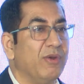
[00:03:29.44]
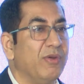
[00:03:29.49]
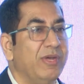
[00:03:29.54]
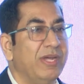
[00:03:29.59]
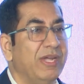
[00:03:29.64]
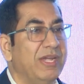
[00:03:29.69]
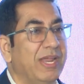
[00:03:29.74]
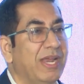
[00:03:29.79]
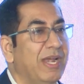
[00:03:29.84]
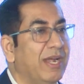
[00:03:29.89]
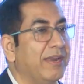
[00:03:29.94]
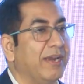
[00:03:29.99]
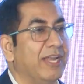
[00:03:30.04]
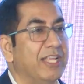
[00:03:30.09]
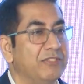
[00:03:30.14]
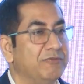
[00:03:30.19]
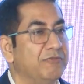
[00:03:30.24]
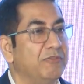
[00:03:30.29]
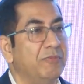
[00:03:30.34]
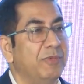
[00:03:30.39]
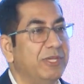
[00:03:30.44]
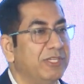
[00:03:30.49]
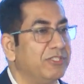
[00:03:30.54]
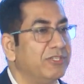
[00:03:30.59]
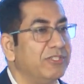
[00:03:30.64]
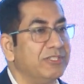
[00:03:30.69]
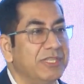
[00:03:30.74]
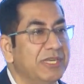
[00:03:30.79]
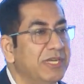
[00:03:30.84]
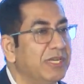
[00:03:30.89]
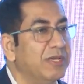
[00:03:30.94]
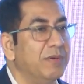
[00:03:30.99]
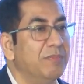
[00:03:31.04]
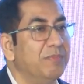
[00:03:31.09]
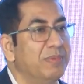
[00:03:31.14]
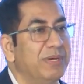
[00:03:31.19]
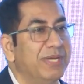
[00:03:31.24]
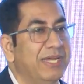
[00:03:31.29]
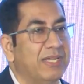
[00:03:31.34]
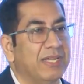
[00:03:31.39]
or retail transformation is
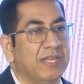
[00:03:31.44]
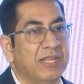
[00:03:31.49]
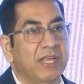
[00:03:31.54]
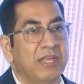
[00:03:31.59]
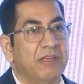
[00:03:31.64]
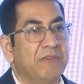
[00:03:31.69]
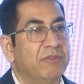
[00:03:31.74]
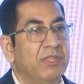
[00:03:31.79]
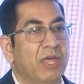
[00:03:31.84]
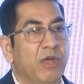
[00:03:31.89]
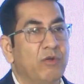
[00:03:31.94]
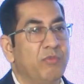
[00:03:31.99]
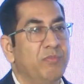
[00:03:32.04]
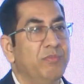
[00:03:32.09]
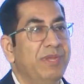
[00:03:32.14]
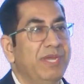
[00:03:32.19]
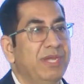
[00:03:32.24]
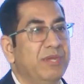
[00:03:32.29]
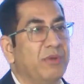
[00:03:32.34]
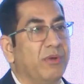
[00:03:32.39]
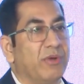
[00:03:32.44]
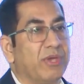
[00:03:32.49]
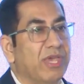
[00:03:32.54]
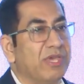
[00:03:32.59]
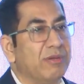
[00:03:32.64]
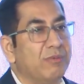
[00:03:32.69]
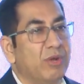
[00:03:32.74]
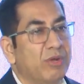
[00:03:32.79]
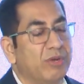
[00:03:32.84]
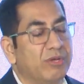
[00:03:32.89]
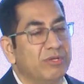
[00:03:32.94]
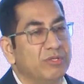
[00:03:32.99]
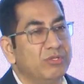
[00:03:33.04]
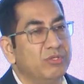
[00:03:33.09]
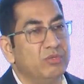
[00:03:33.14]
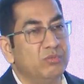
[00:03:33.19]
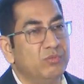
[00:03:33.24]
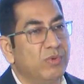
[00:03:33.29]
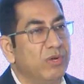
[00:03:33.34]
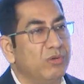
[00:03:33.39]
incomplete without me talking about
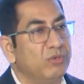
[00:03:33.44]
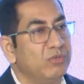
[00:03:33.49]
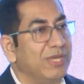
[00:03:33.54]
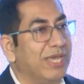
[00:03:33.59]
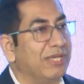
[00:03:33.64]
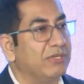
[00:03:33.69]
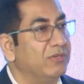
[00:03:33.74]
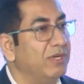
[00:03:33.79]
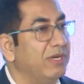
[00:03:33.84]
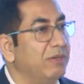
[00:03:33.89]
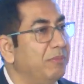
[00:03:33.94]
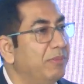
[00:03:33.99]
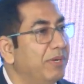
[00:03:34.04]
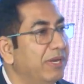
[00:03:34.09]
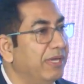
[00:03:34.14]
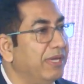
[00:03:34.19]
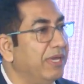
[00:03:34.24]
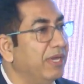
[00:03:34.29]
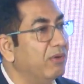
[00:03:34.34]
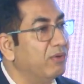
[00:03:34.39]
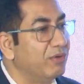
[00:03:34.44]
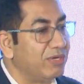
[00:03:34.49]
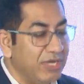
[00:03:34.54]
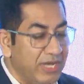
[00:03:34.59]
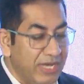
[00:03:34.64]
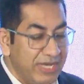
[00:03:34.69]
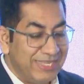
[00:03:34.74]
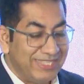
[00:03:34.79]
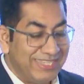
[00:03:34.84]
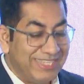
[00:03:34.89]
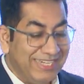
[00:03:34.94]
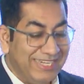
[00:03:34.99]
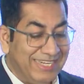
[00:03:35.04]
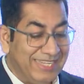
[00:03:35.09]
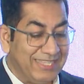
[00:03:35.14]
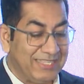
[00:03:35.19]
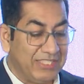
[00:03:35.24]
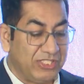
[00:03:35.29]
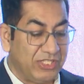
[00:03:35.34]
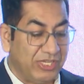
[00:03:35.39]
consumer who's actually bringing or
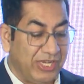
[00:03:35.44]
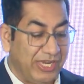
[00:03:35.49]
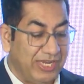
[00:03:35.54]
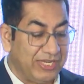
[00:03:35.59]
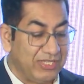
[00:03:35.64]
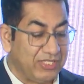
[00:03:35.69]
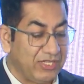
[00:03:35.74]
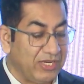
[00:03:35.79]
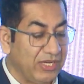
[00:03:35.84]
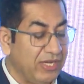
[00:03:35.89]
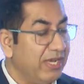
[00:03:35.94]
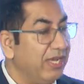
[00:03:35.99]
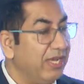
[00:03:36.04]
seeding the change